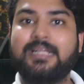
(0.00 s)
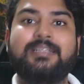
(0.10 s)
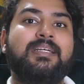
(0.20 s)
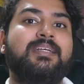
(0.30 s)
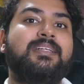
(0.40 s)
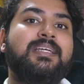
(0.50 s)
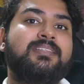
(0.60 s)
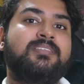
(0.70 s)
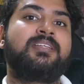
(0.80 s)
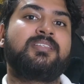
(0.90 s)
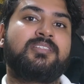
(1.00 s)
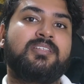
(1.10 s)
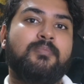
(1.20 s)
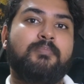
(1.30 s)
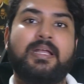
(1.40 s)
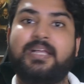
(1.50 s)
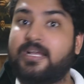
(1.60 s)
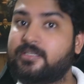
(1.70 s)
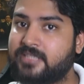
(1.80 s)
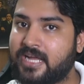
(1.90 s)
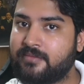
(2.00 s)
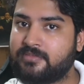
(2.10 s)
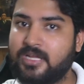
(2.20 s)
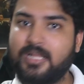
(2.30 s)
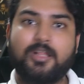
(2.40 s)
decrease this by X times,